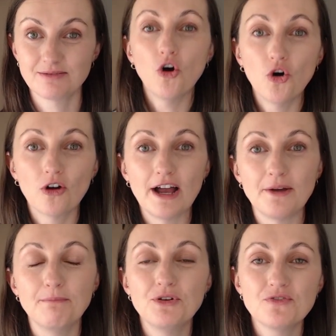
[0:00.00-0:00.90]
All
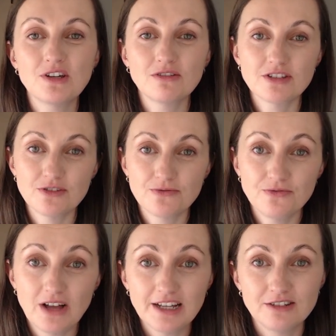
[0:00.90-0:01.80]
right, moving on to the
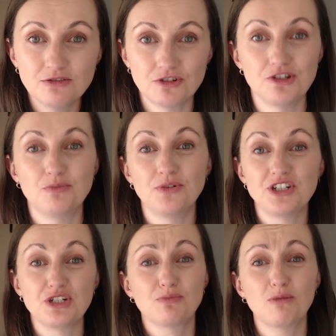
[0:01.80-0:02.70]
final group, which
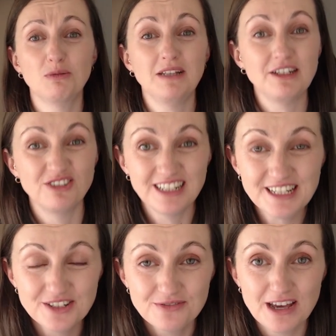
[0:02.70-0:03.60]
is probably your
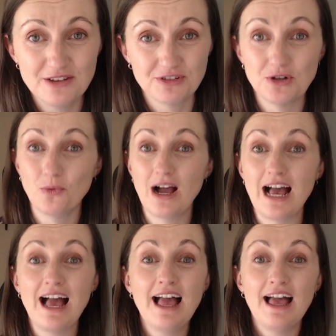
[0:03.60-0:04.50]
least favorite, where